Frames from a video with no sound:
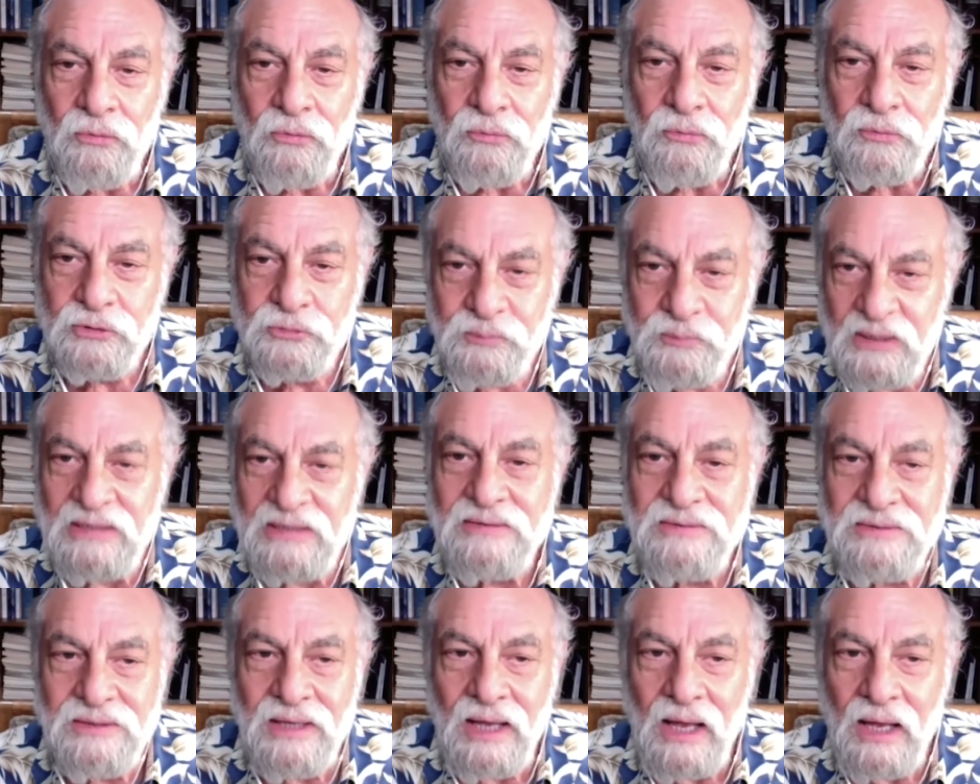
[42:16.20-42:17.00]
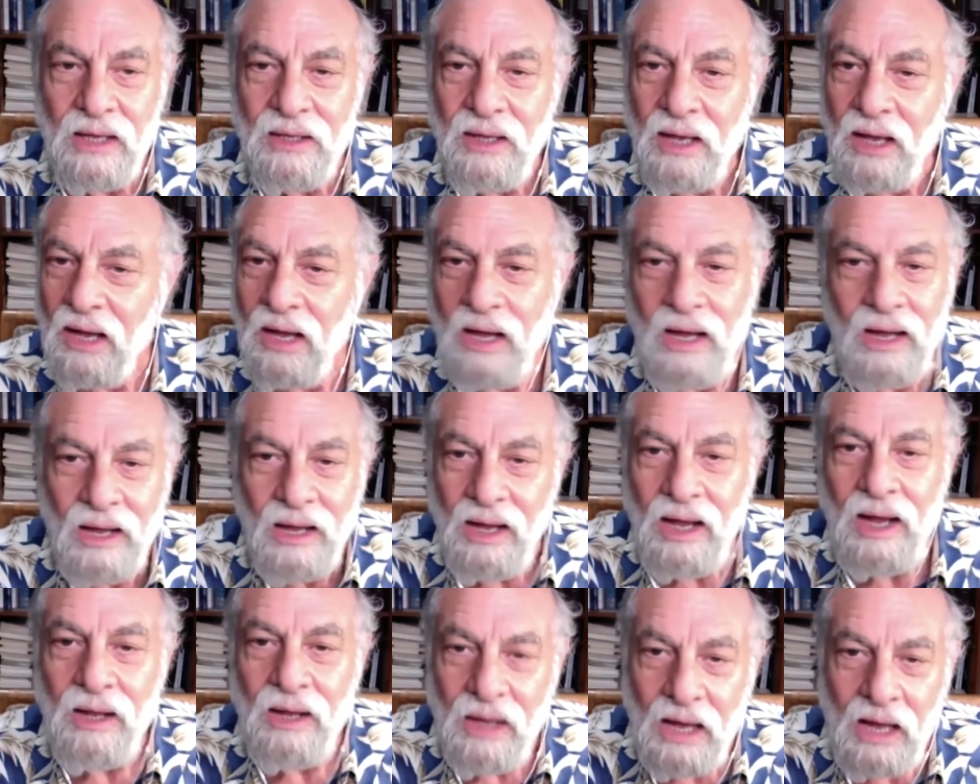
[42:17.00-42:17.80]
which means
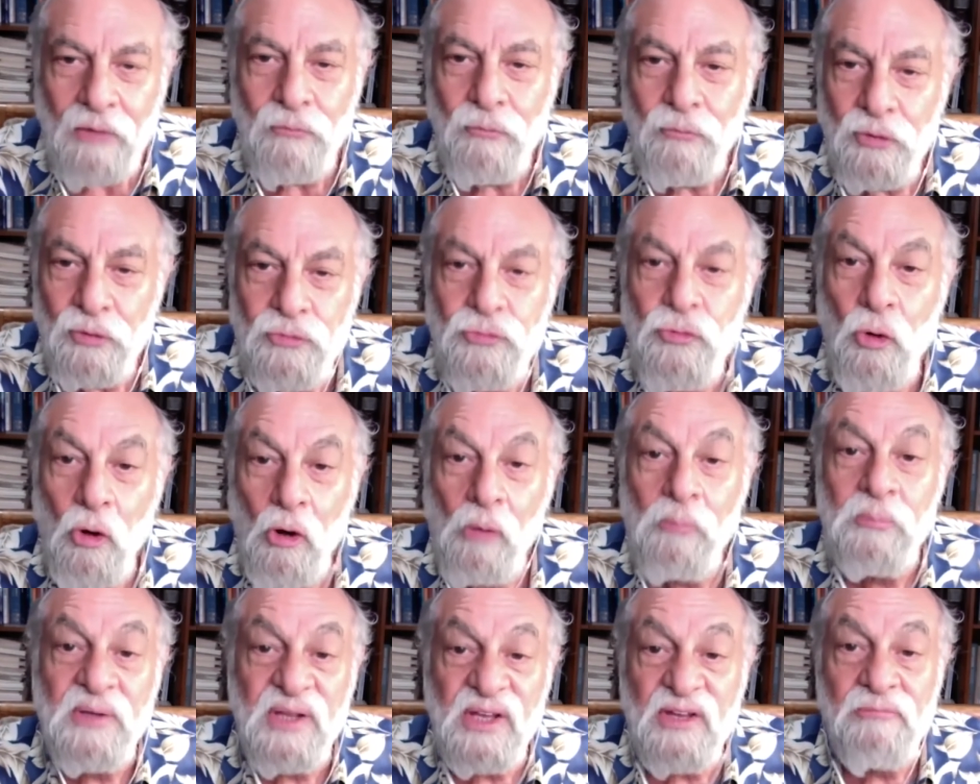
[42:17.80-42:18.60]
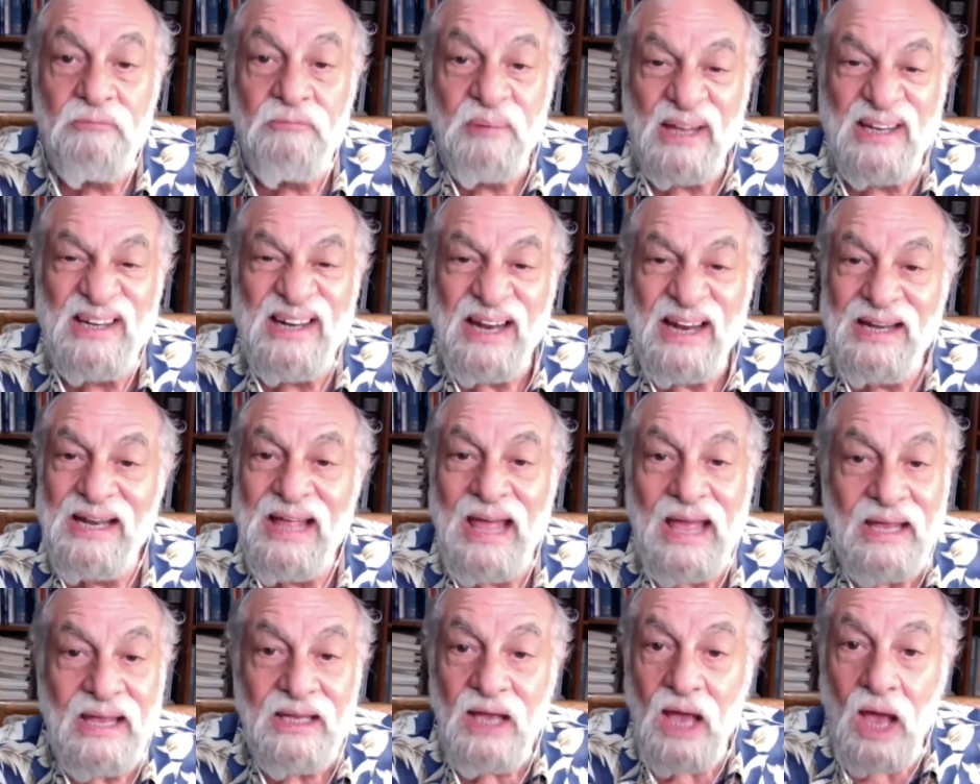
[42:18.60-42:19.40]
I would normally have been in
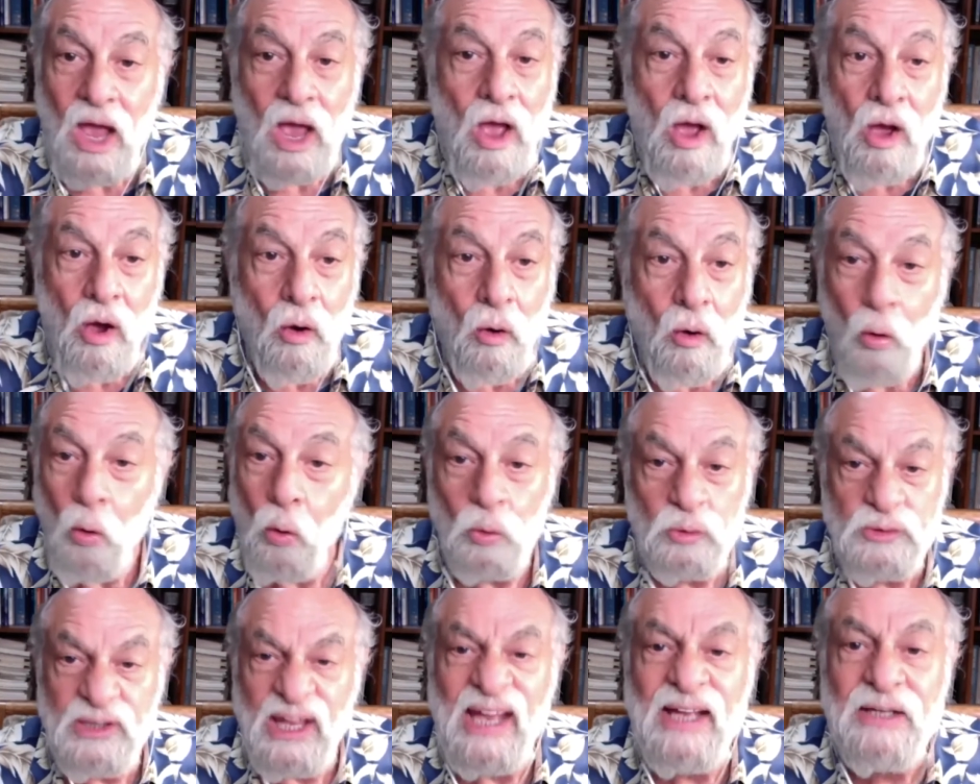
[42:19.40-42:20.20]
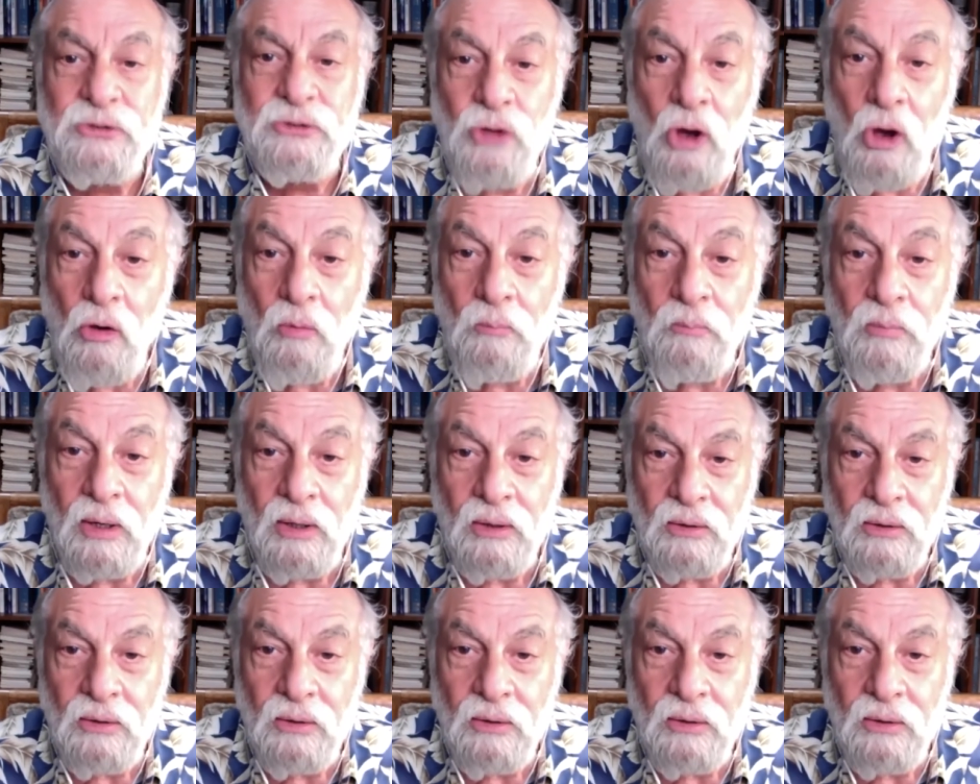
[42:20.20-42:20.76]
a old age home.